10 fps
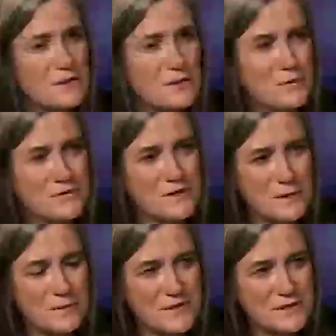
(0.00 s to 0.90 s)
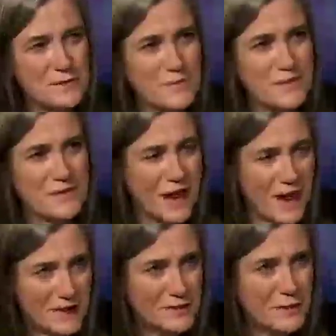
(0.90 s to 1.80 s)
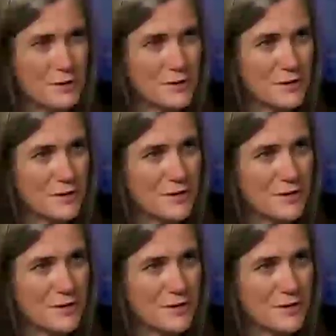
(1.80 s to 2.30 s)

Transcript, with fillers: you've dubbed this month October.